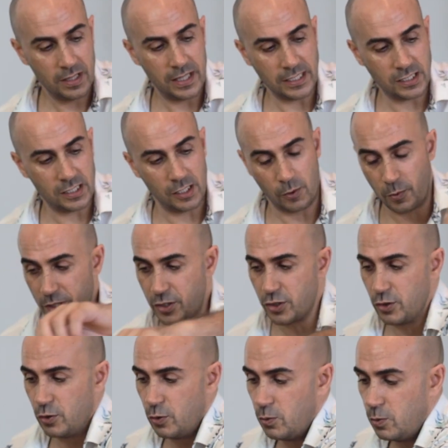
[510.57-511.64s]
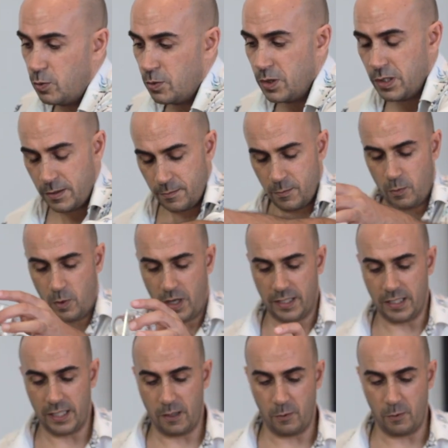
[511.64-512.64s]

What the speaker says: That's the original one.